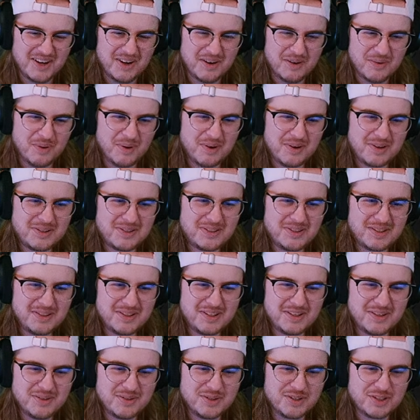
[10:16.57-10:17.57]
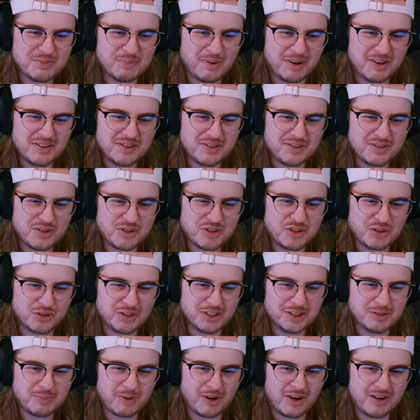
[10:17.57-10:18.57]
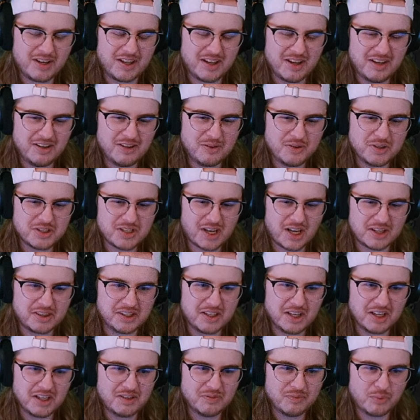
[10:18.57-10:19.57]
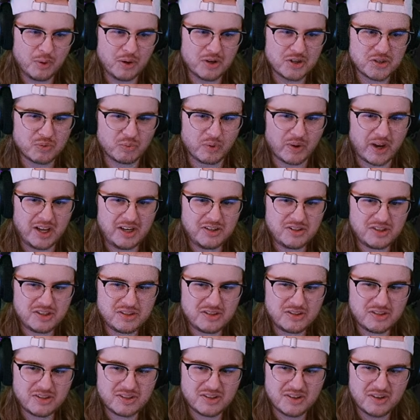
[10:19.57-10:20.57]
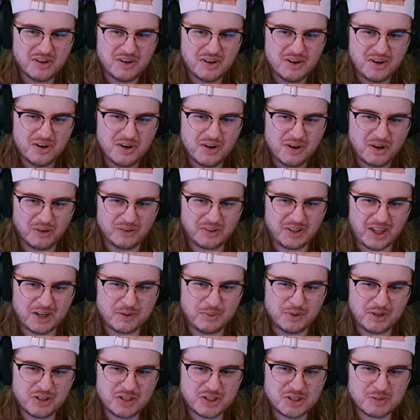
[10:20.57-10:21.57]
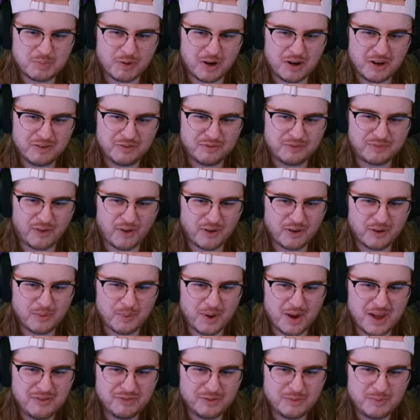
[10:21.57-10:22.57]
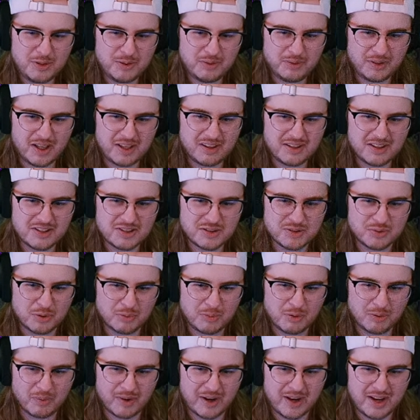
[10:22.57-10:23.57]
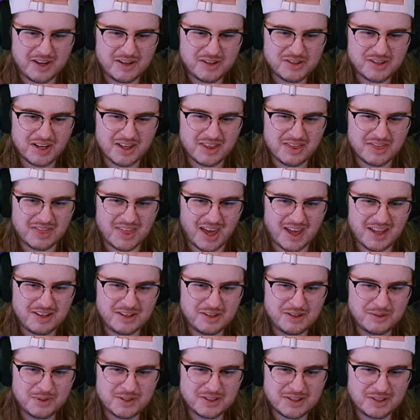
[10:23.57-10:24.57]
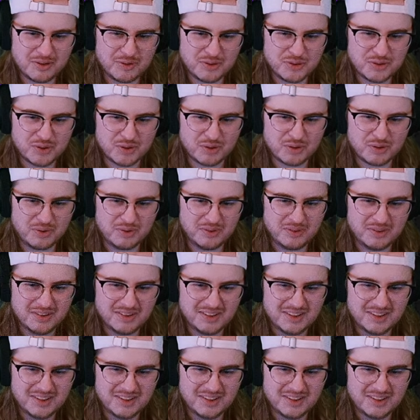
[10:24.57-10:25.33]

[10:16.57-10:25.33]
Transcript: Where does the tier spawn? Does it still spawn in you just at the end of where its range is? Or like, would it spawn far away from you like its normal range and then do its little circle?